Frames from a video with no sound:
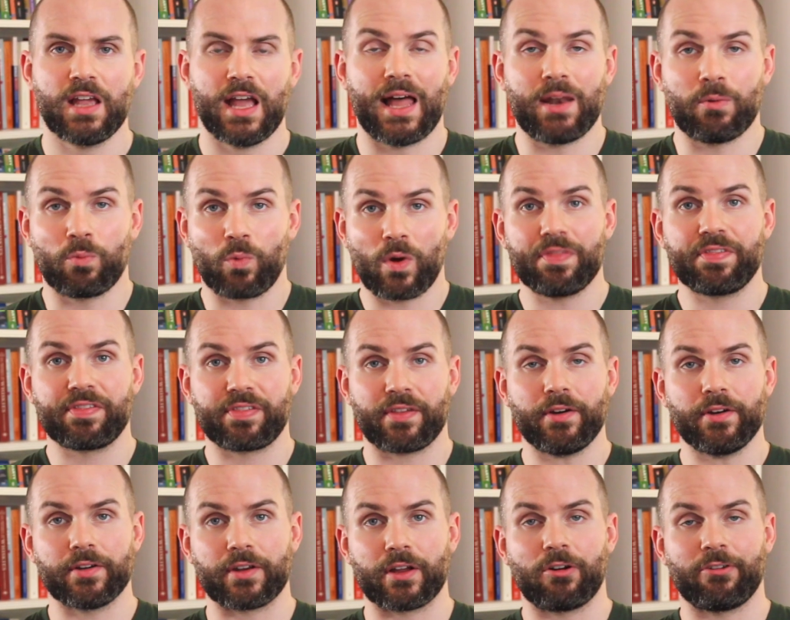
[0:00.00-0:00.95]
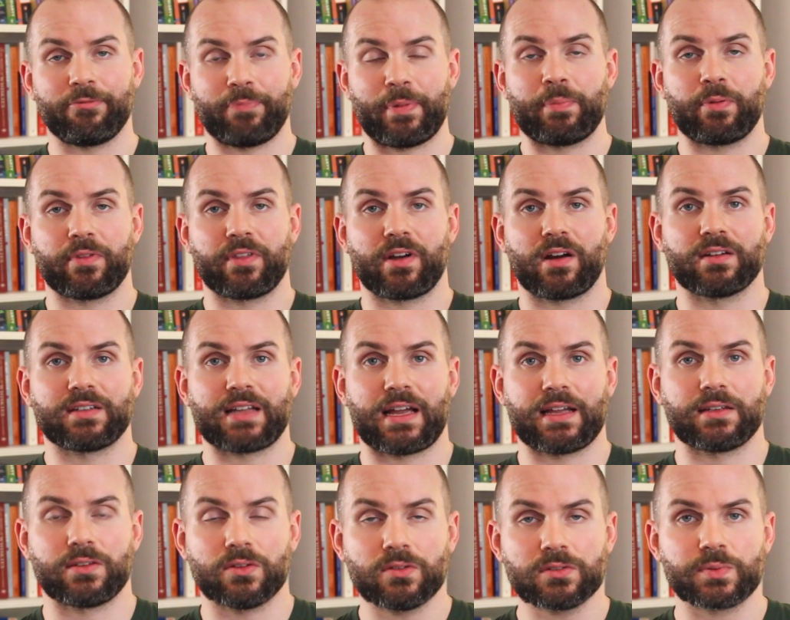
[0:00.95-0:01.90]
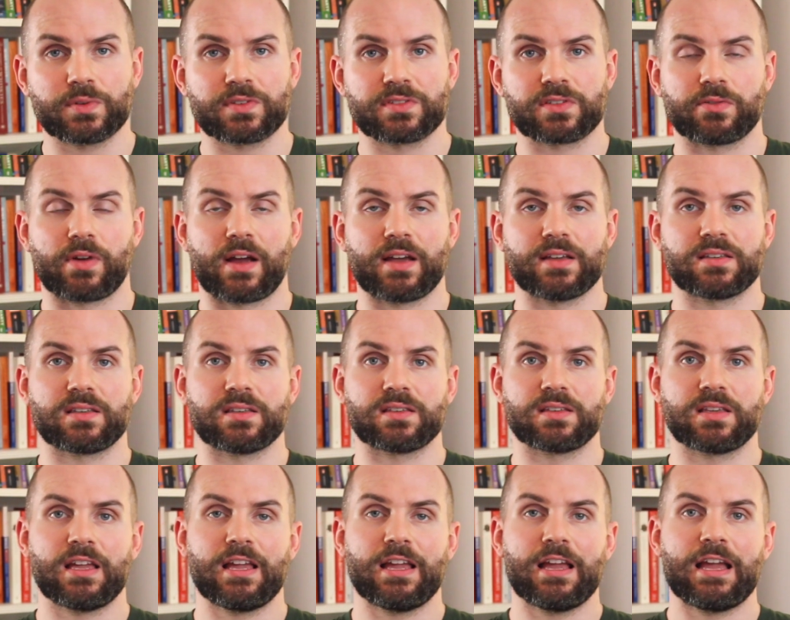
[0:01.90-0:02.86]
And 1/3 of people that are diagnosed with psoriasis